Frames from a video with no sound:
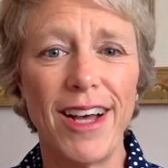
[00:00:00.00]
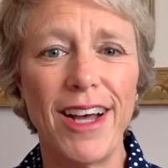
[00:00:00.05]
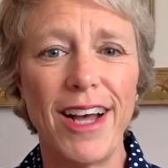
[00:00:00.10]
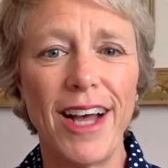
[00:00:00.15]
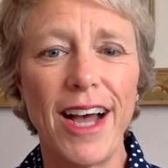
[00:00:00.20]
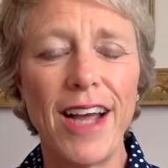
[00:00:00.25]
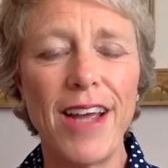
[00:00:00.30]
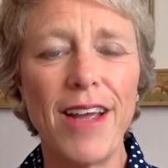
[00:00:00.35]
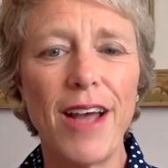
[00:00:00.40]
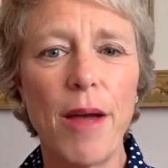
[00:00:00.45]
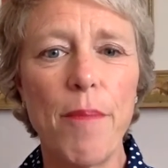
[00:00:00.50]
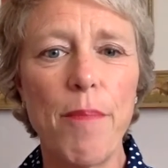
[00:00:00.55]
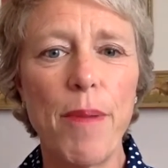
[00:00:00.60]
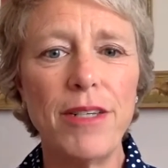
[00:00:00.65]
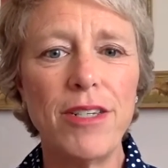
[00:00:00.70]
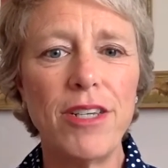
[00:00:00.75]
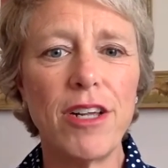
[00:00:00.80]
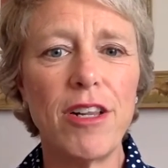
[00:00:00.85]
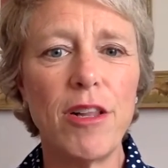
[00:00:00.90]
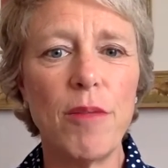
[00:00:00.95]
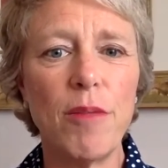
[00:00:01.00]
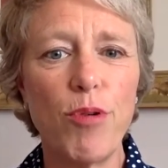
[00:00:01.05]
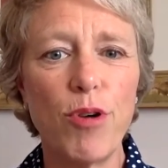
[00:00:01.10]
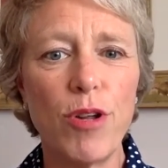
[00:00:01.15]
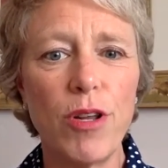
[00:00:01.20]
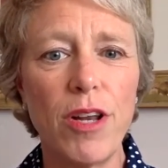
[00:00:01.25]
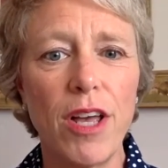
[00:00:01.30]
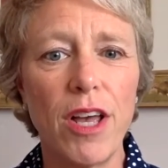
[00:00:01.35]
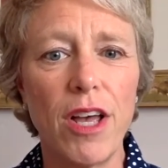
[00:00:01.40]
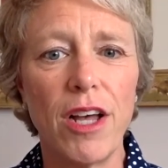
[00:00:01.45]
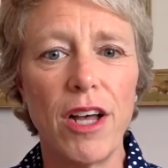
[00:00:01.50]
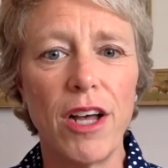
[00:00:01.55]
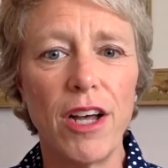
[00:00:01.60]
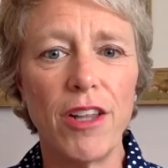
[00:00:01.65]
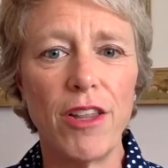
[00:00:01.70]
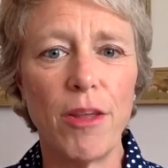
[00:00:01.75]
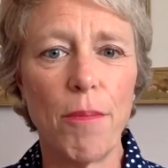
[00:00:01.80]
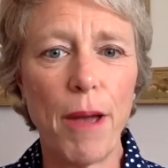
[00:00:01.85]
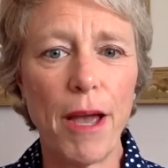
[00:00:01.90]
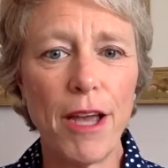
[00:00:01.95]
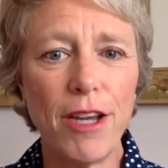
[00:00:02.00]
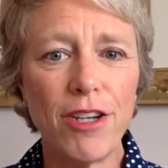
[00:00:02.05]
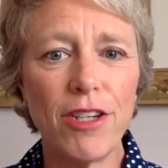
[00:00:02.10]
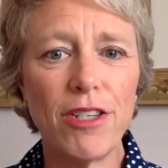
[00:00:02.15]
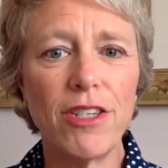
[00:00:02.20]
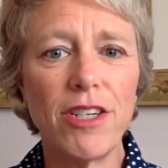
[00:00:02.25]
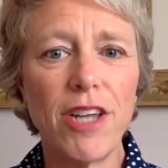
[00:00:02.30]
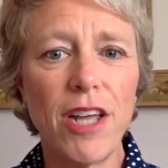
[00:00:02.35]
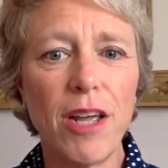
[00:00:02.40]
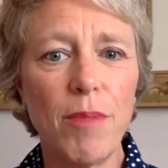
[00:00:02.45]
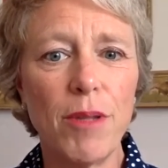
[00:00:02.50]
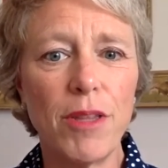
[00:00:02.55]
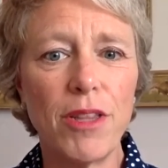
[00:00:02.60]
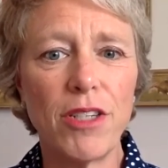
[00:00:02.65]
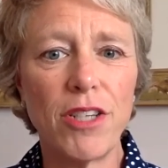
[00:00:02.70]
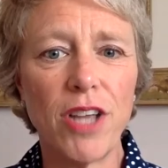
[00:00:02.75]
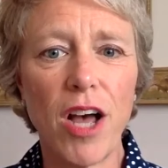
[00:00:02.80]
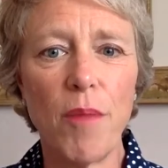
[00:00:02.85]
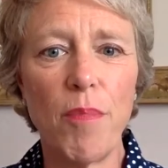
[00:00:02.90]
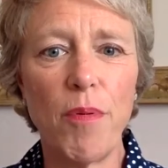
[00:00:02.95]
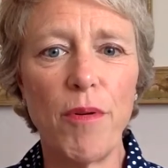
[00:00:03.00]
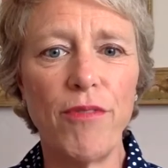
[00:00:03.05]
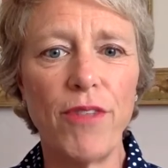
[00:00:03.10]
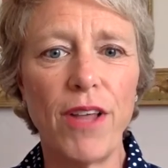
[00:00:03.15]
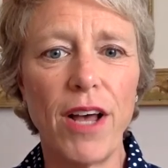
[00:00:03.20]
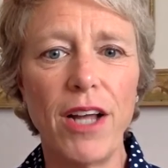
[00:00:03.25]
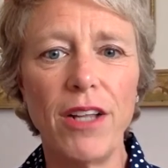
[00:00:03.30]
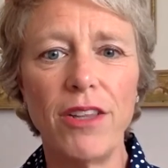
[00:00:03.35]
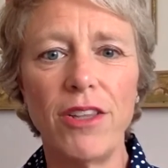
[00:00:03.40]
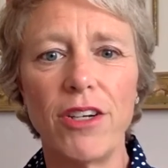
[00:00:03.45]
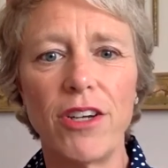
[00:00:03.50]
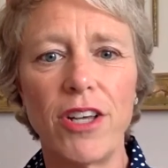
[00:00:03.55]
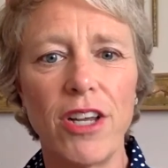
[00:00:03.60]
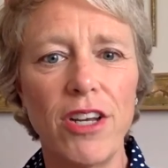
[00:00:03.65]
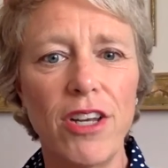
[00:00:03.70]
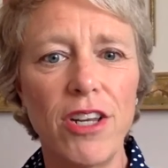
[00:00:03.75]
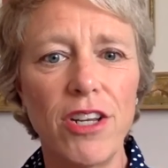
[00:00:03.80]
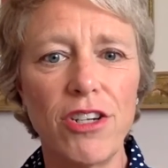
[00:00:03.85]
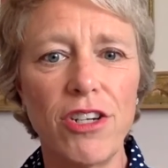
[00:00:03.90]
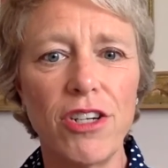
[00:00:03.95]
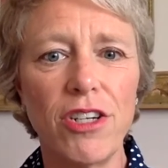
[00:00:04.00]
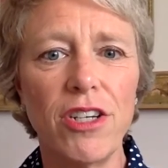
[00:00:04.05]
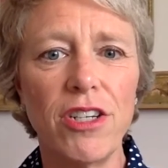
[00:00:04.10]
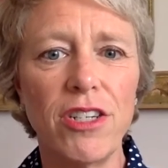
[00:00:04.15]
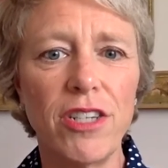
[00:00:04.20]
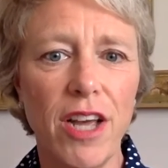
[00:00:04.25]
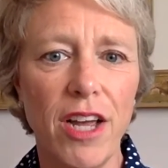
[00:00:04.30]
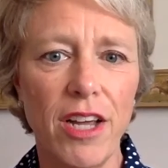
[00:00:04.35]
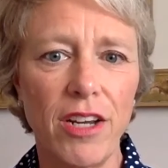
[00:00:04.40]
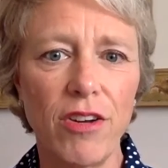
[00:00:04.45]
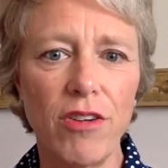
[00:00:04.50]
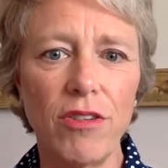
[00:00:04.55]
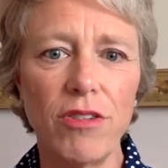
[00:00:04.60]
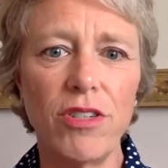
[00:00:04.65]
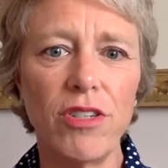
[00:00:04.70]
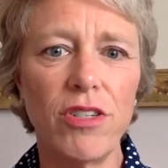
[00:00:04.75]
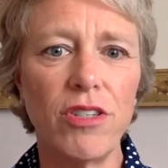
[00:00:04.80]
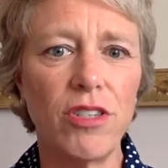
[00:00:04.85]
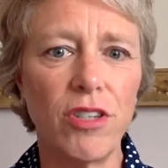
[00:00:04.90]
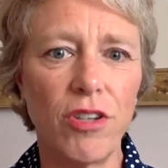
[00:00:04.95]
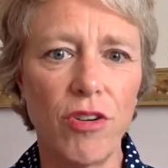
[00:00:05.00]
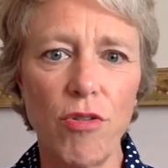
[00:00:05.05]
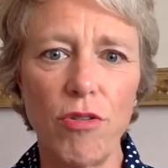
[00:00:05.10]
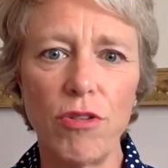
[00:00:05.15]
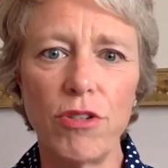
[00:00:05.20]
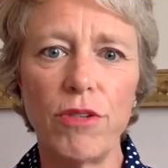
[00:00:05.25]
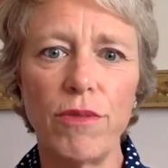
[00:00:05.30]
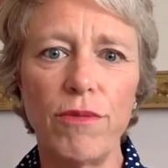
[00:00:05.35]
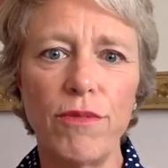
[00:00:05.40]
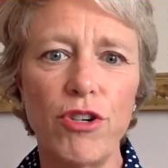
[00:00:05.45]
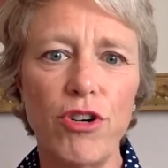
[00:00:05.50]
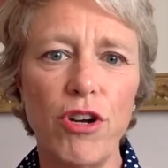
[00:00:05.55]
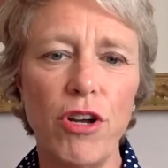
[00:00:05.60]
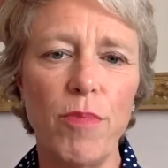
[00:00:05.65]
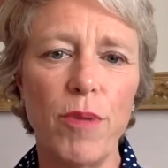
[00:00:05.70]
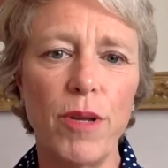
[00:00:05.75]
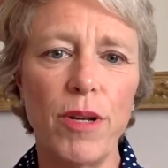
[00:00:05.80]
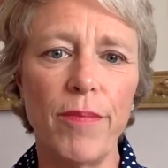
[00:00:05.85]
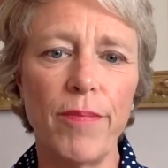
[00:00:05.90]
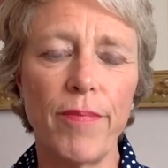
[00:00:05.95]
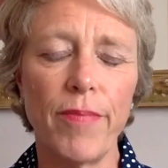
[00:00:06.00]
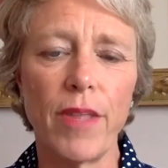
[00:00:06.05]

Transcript: I basically put the patient's name at the top of that, their condition and diagnosis and goals of treatment,